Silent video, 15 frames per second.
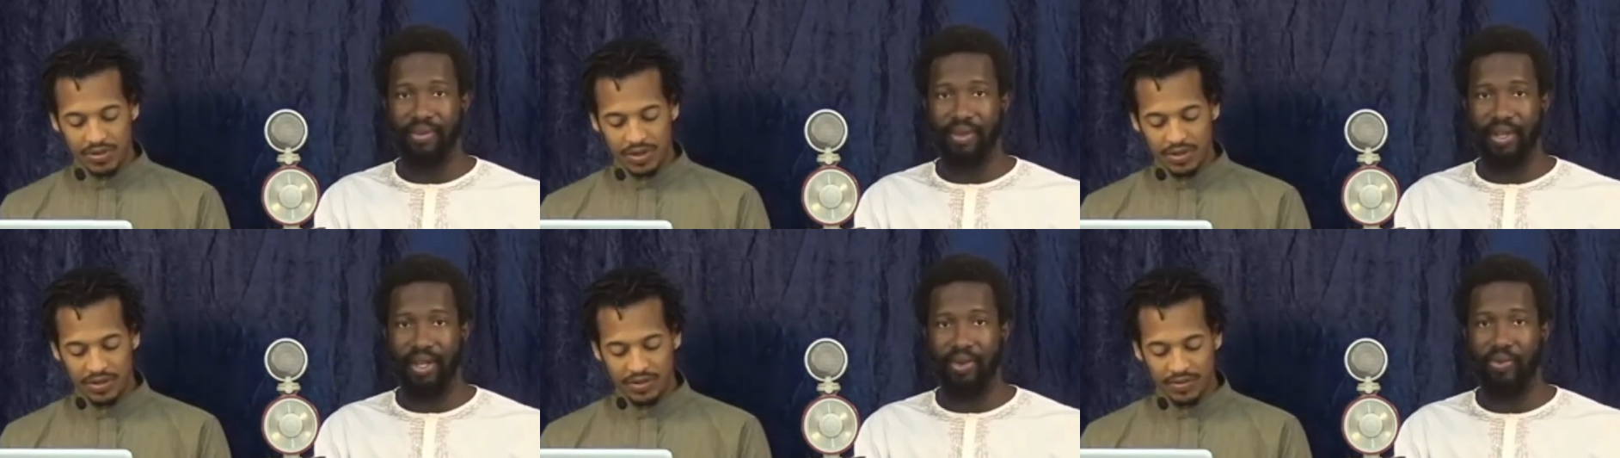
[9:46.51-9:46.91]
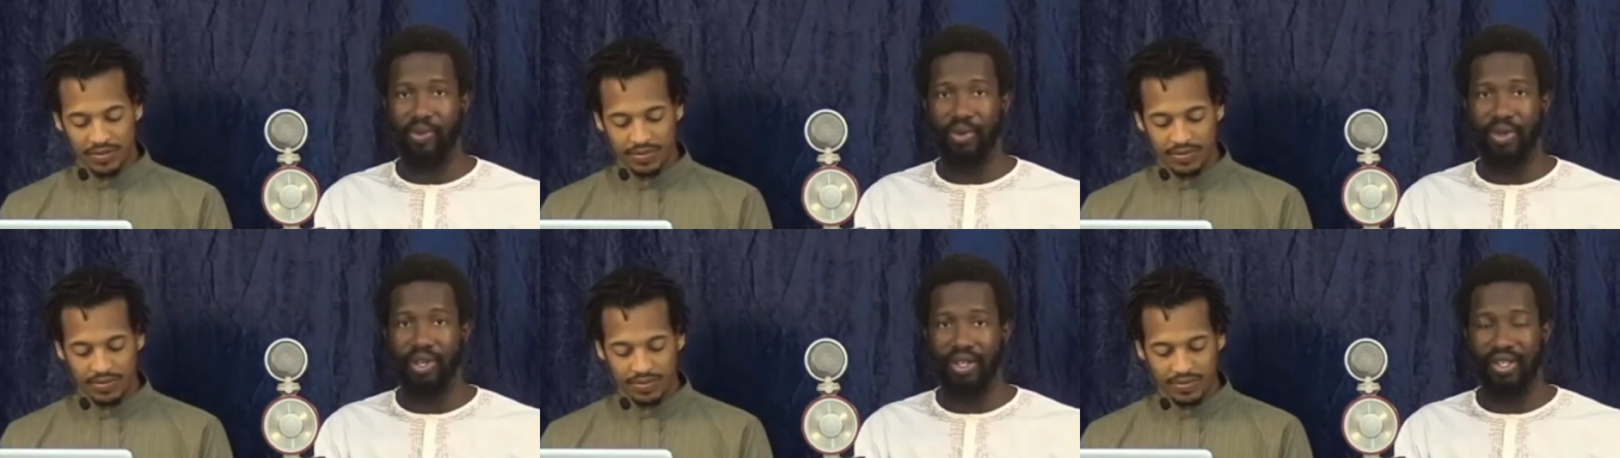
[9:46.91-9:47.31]
Speaker 1: And we
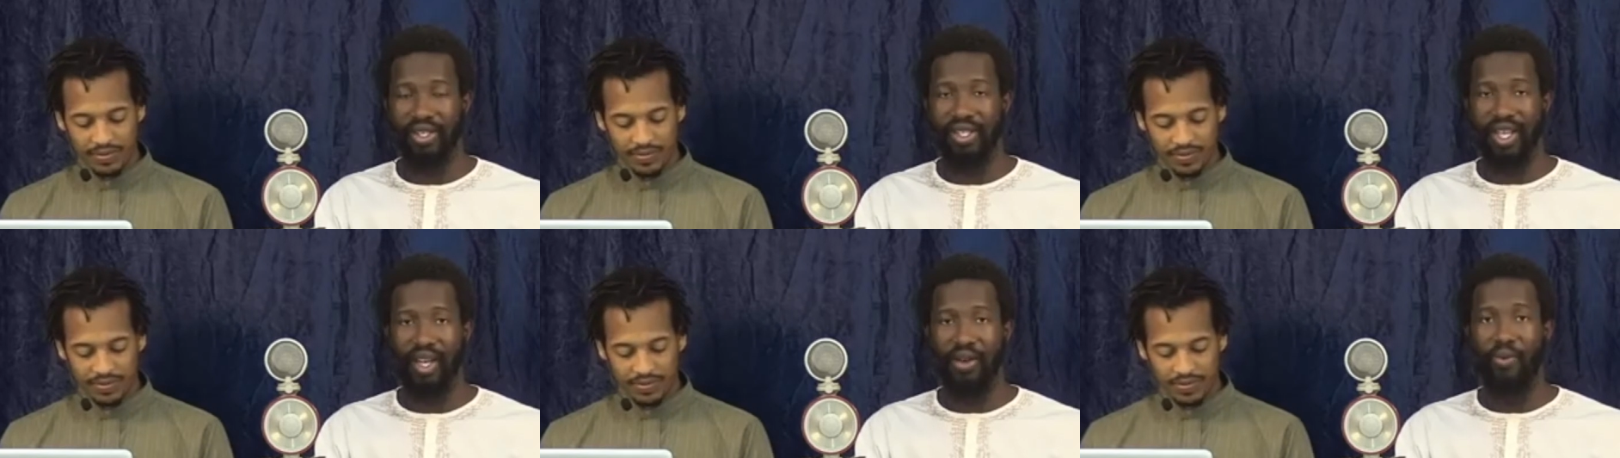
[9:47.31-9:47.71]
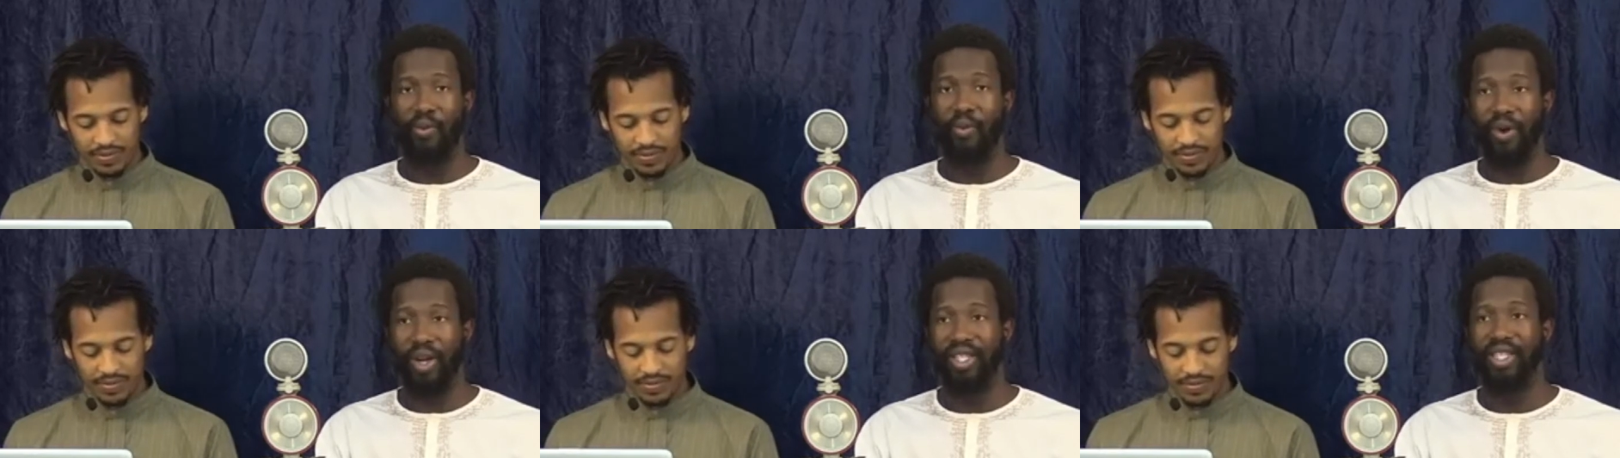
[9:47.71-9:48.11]
would understand
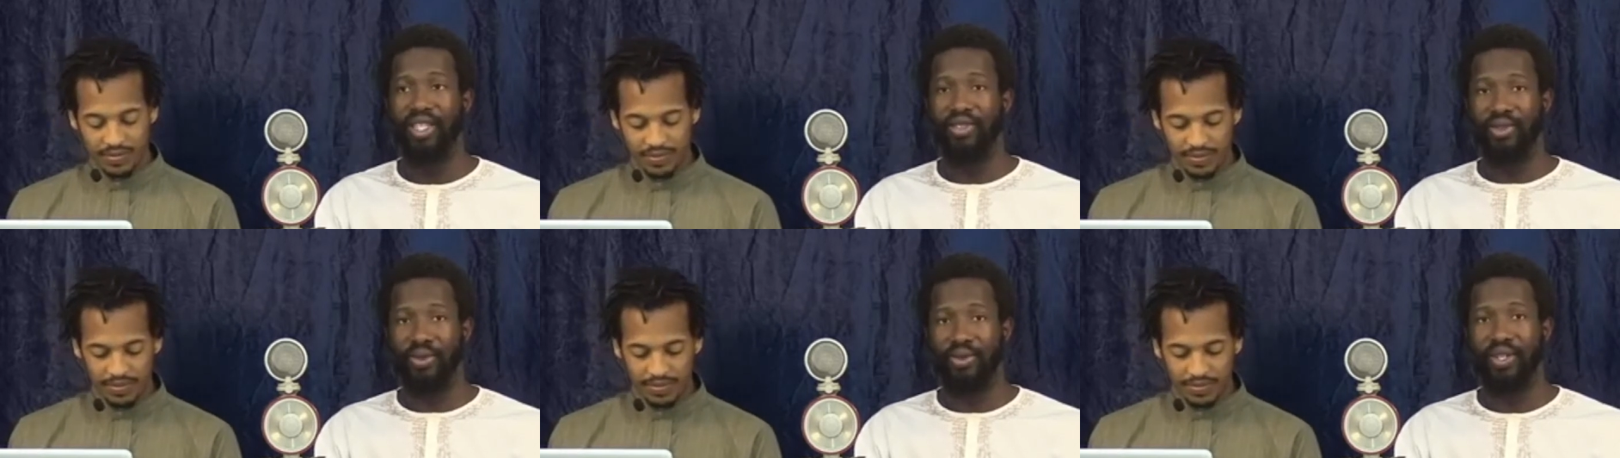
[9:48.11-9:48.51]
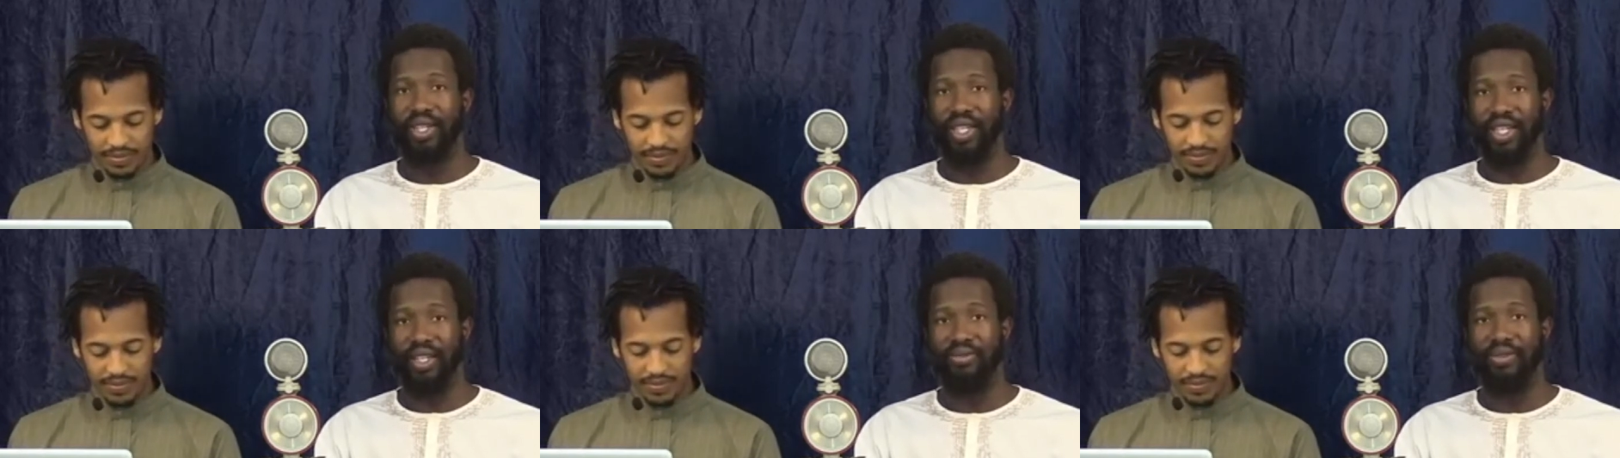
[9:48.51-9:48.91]
what he truly
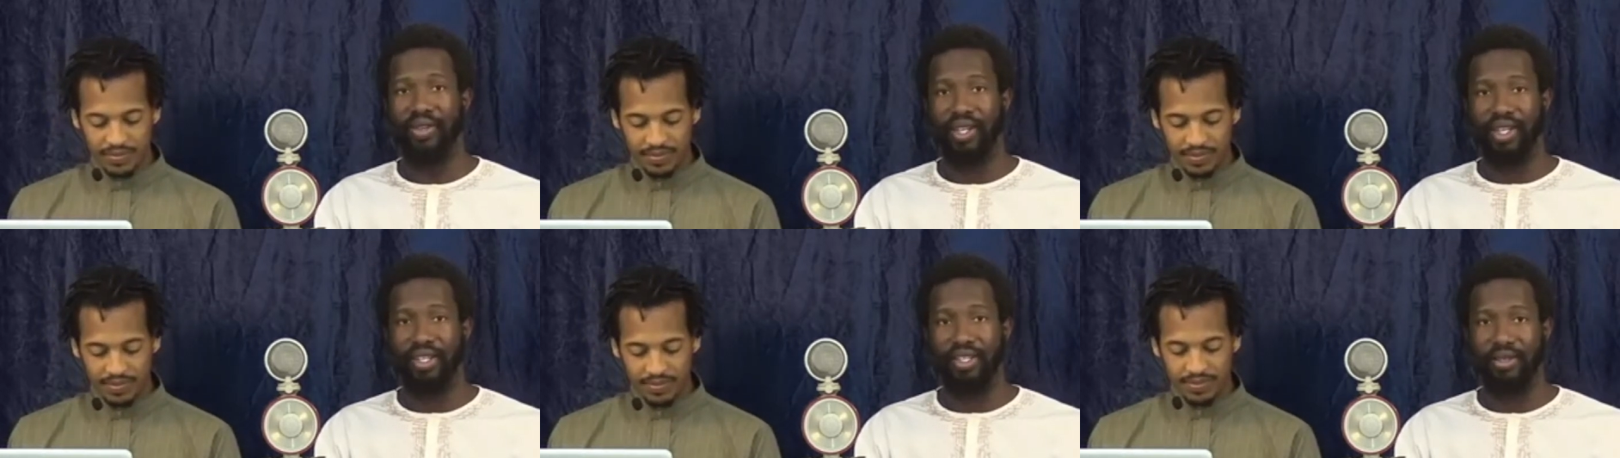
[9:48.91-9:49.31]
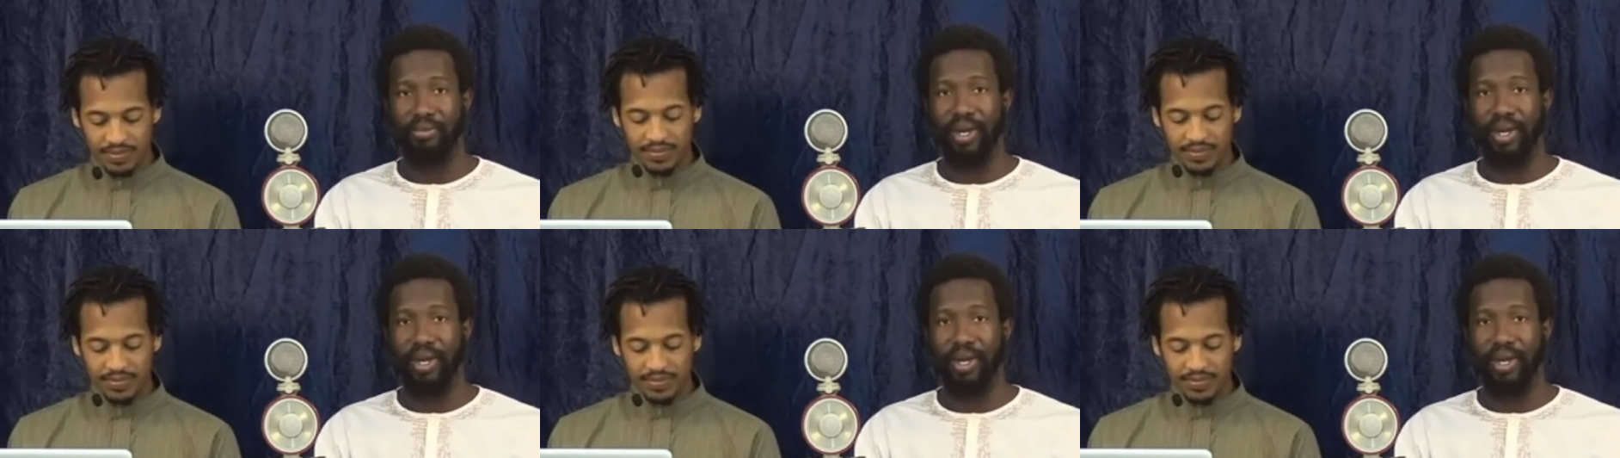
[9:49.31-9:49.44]
did for us by